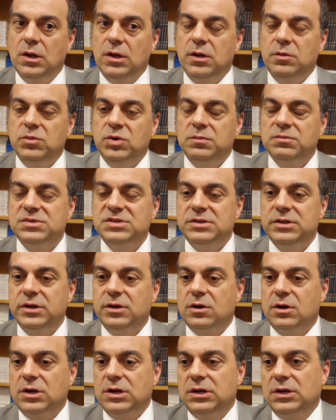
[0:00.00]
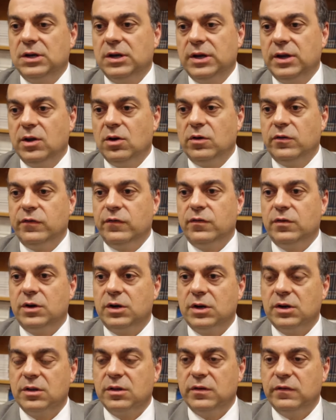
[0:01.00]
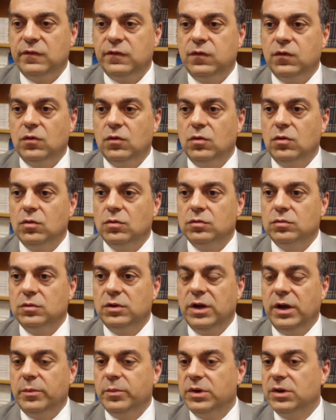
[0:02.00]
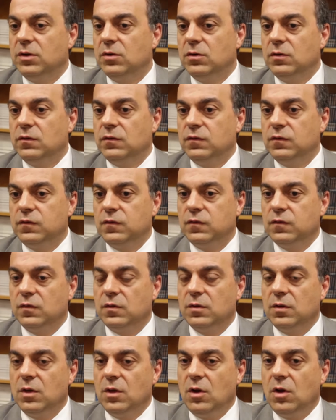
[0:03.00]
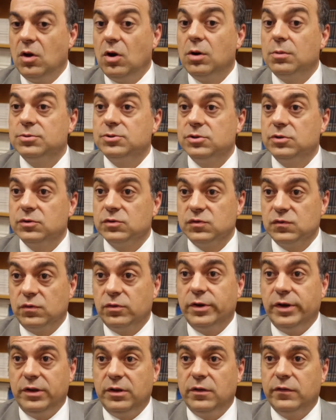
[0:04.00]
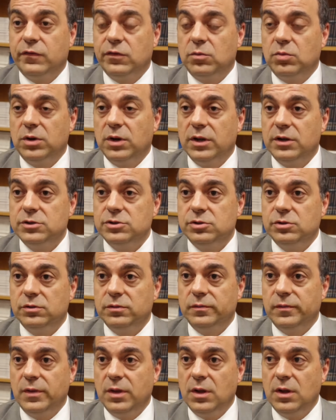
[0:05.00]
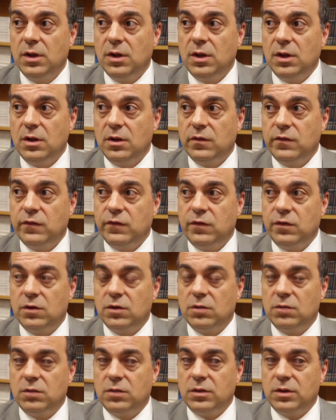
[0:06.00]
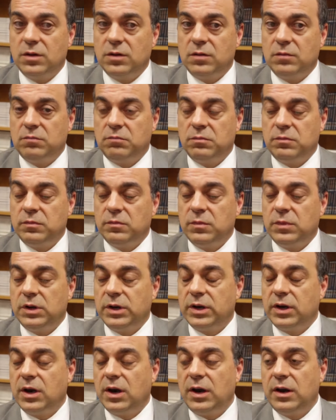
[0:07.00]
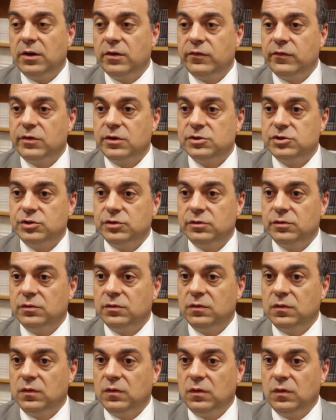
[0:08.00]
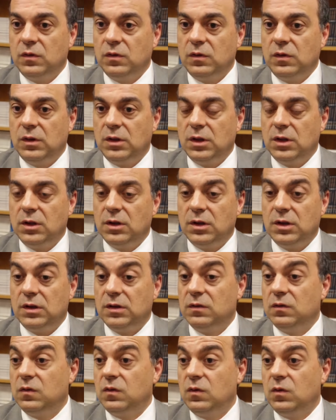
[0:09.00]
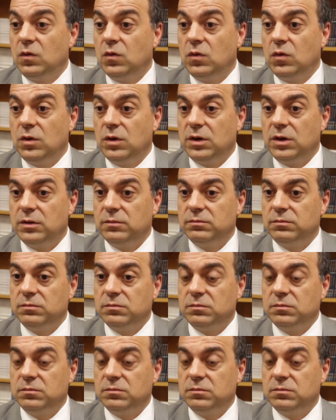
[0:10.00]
EMMC currently offers the full gamut of options for atrial fibrillation from a cardioversion uh, to uh,